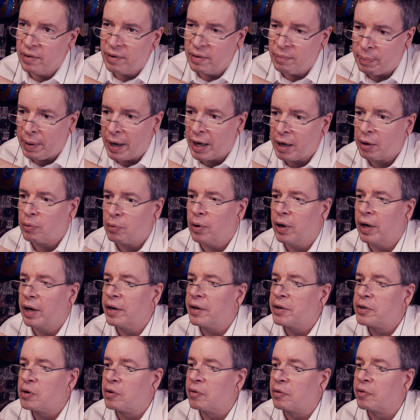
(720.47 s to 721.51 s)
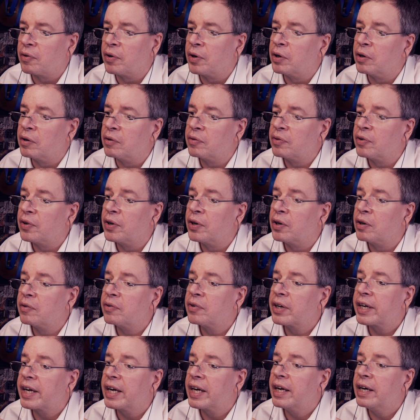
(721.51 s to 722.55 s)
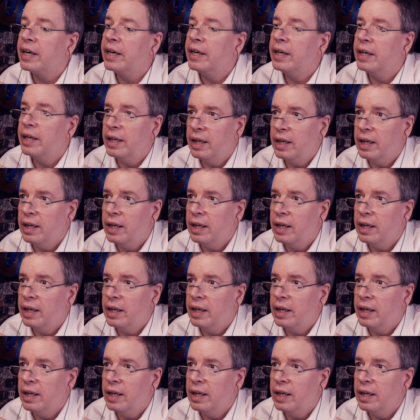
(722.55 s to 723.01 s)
Biquads over and over and over again.